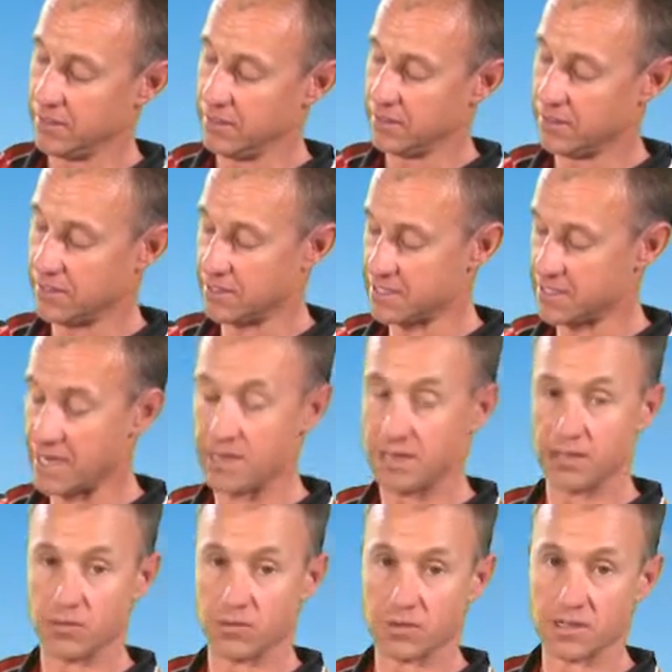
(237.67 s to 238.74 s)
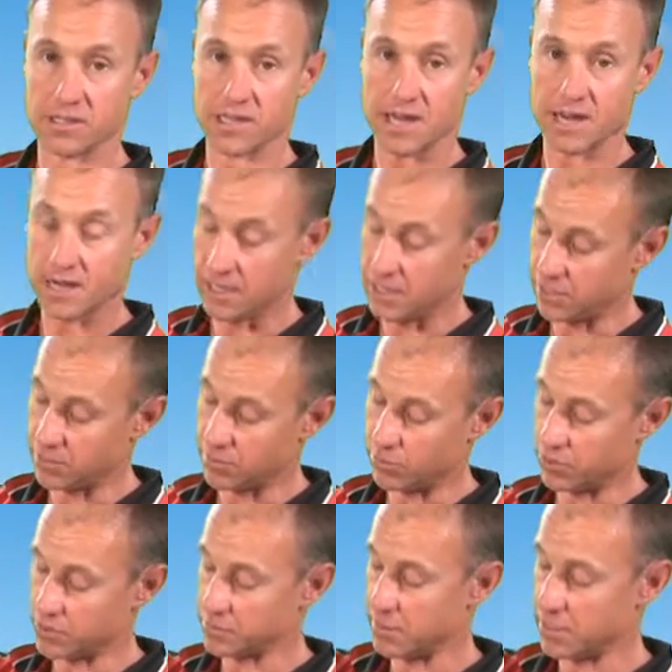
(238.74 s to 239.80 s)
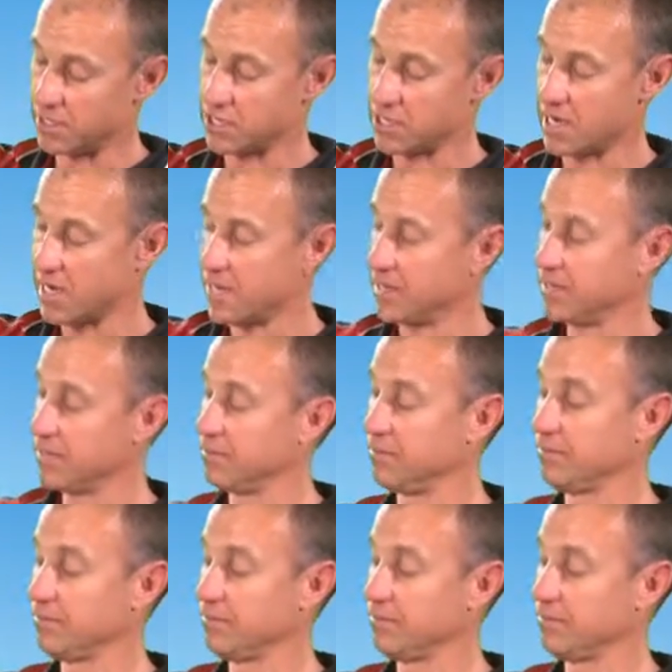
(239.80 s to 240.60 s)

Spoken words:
Nice handy little container here you can put a spare chain in,